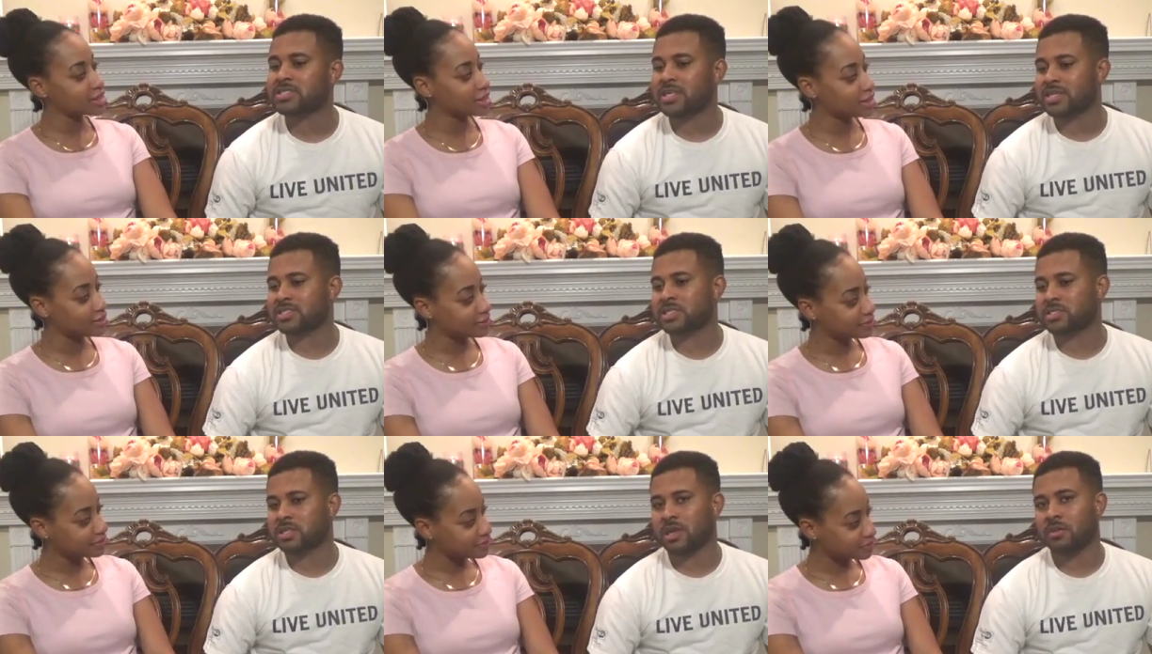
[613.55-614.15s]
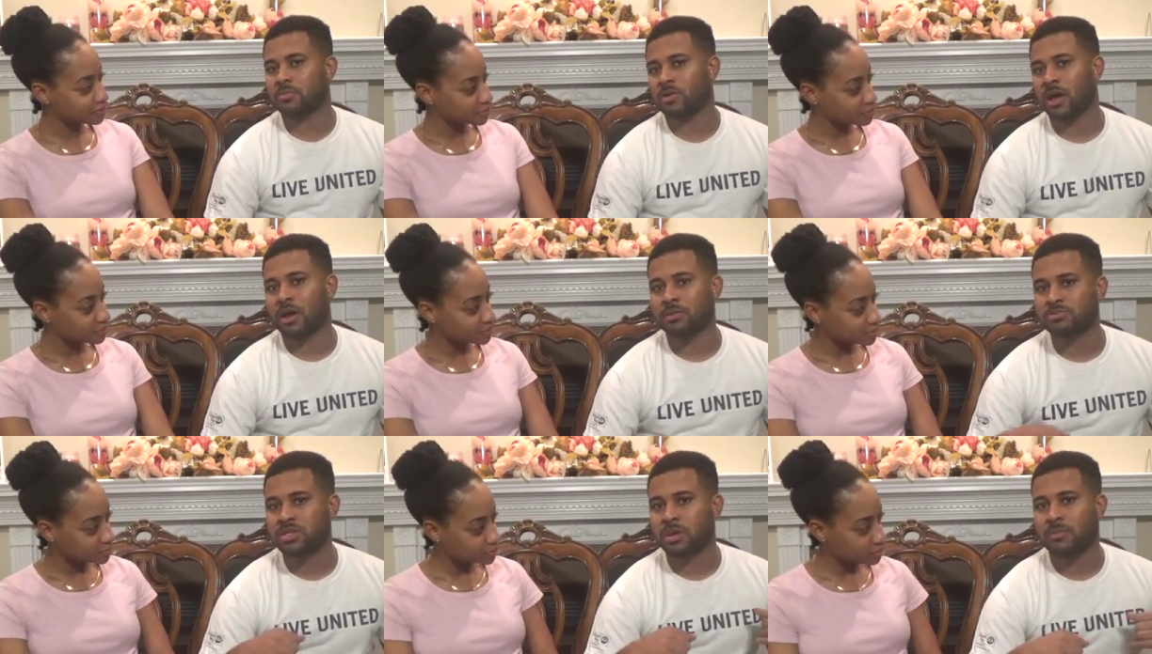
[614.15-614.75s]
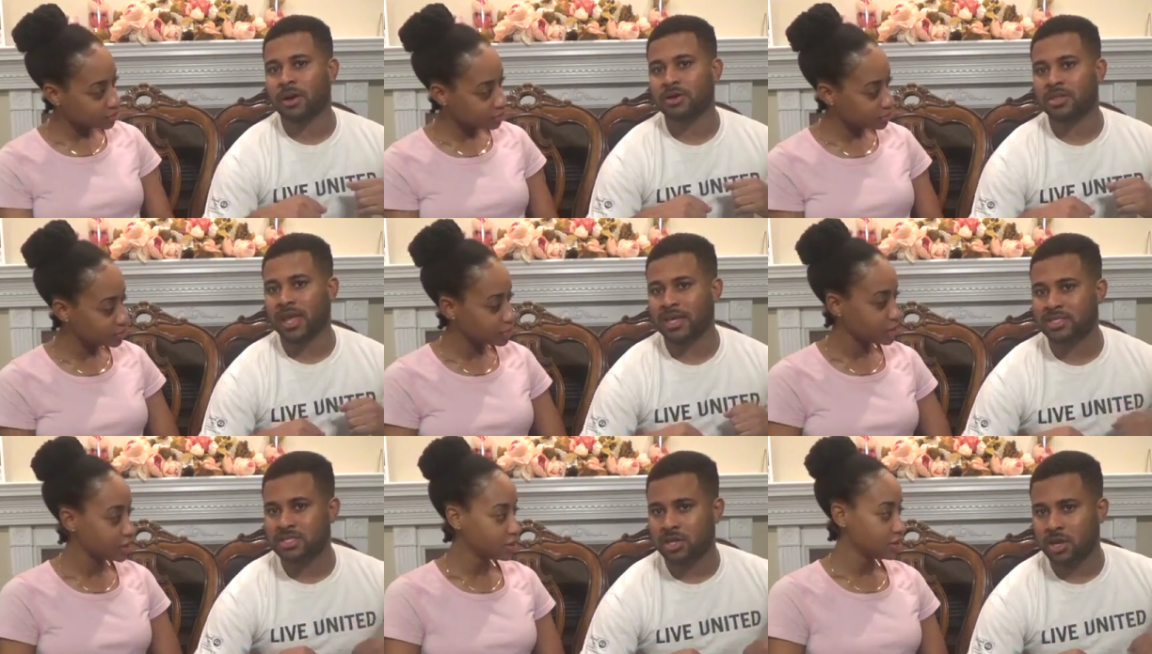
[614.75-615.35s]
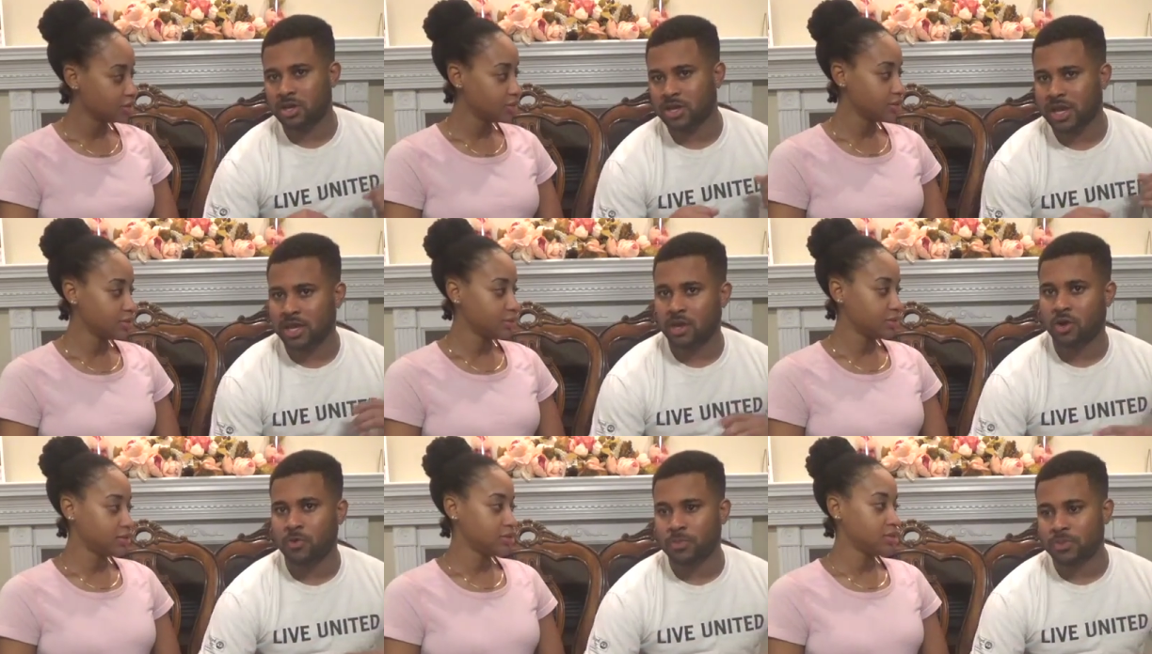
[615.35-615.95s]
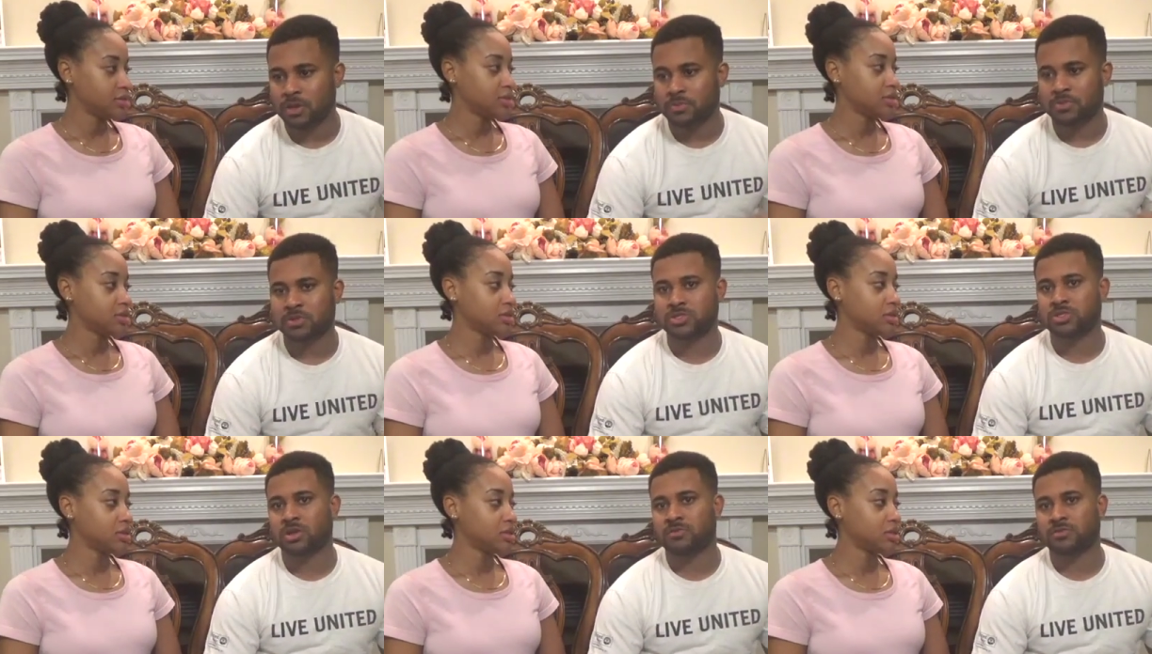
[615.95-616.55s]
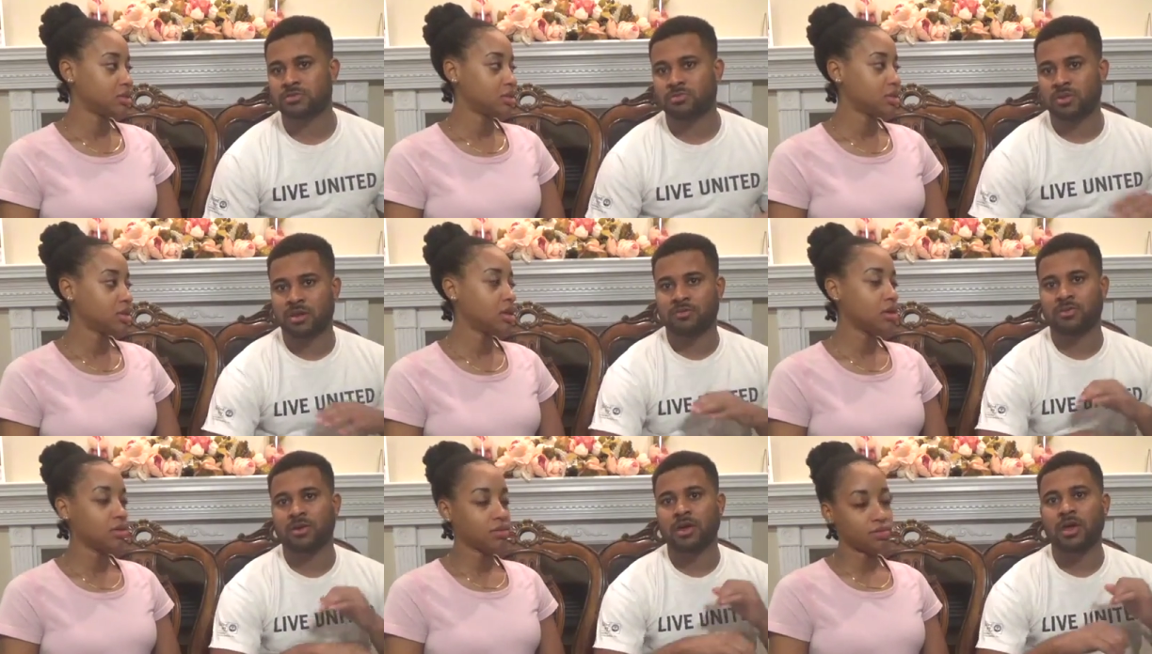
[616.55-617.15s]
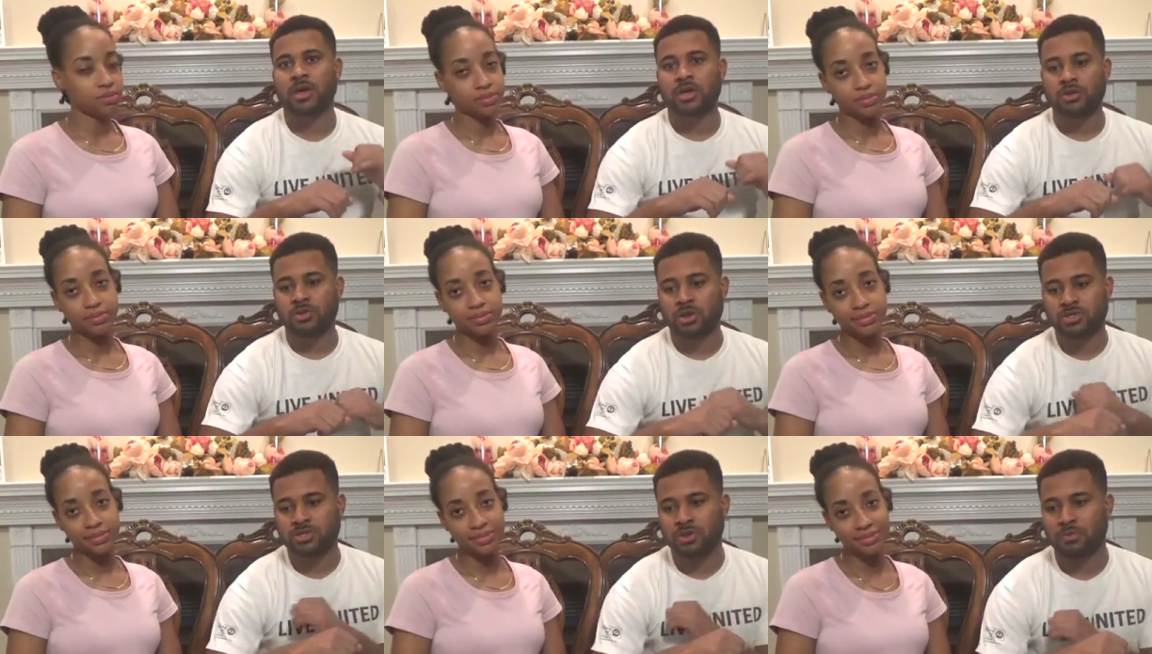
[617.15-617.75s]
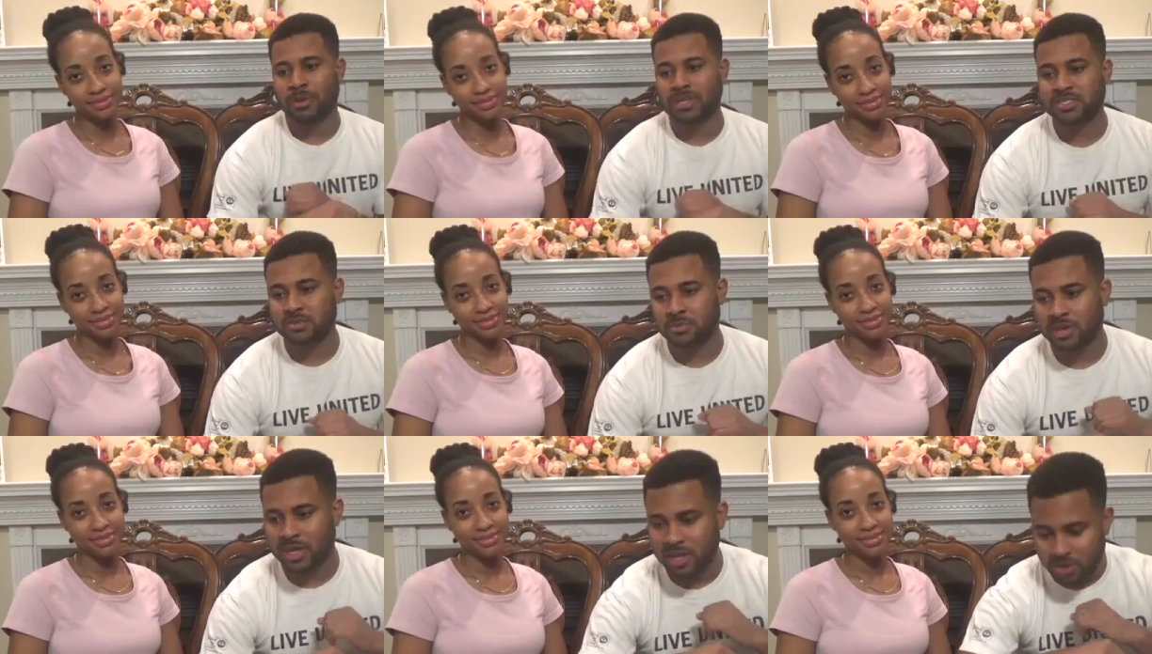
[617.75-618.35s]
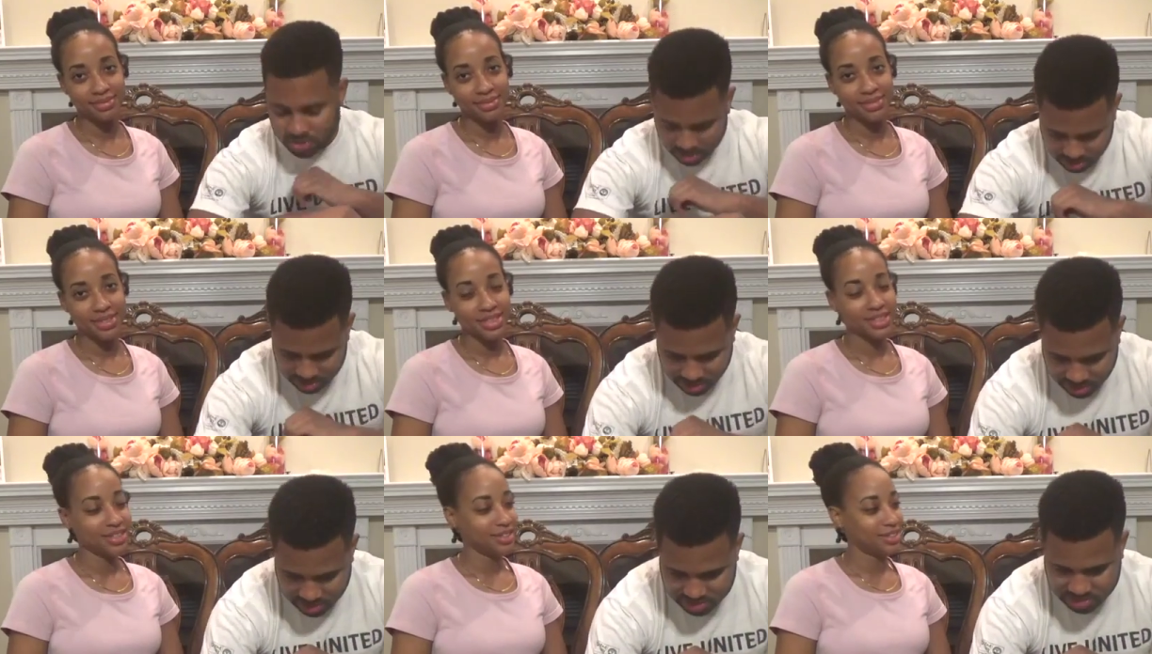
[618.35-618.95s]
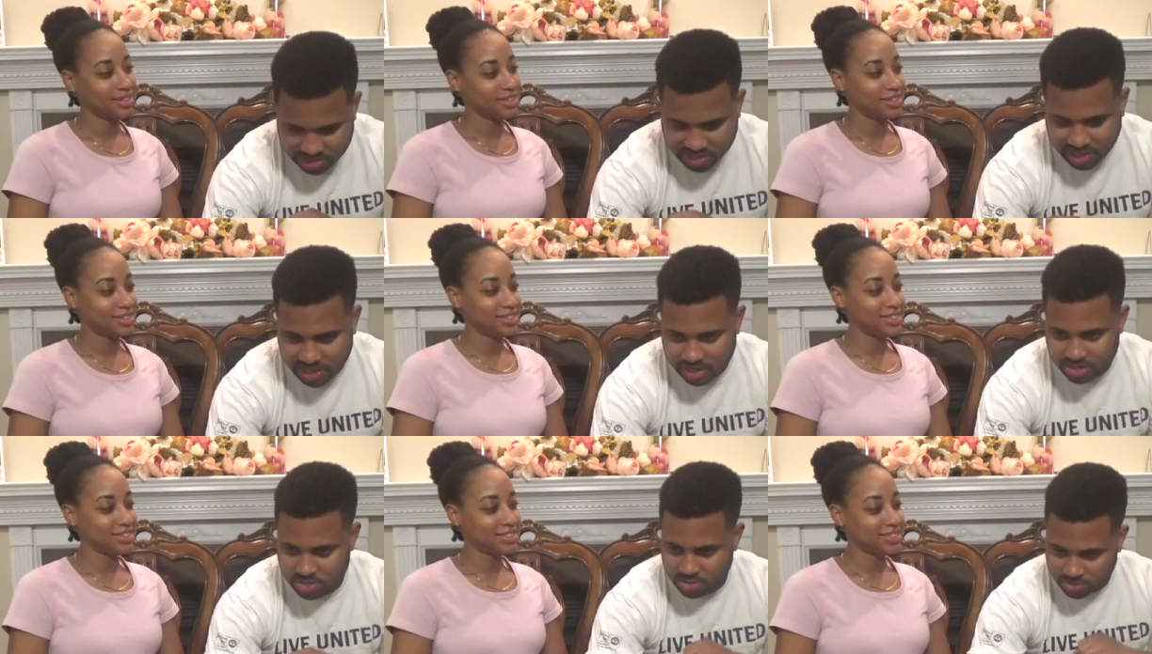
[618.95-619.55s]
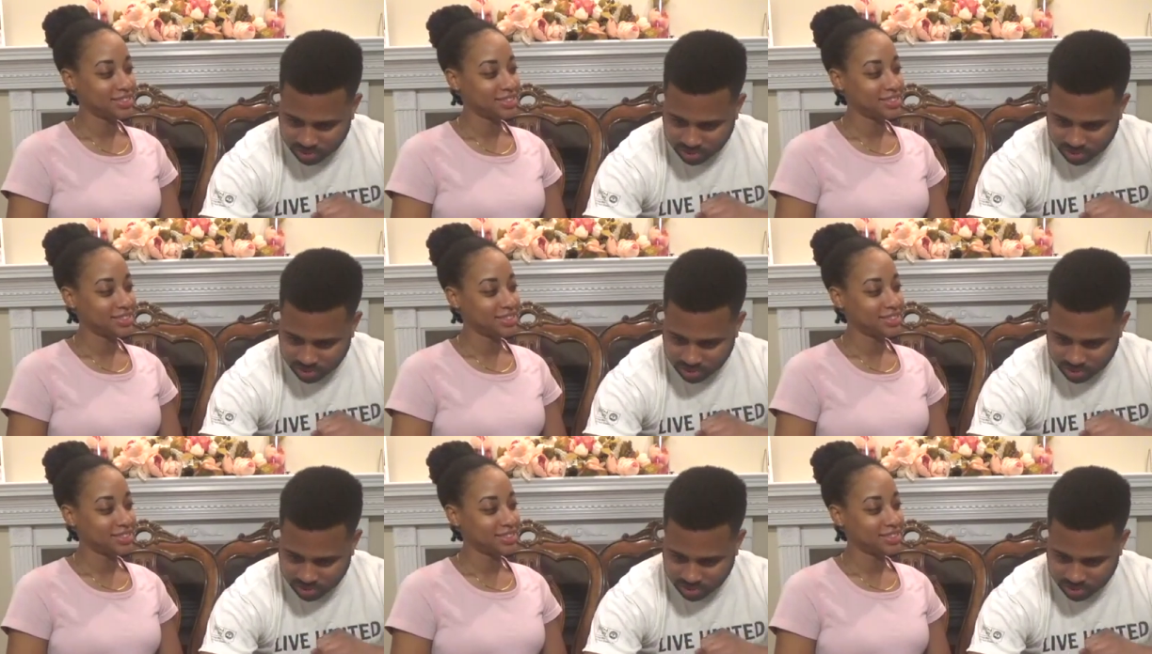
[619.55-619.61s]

Speaker 1: that's just to help you out. I'm talking about like to kind of open up your cervix, whatever. Oh. You know, so you basically would get on your knees and kind of do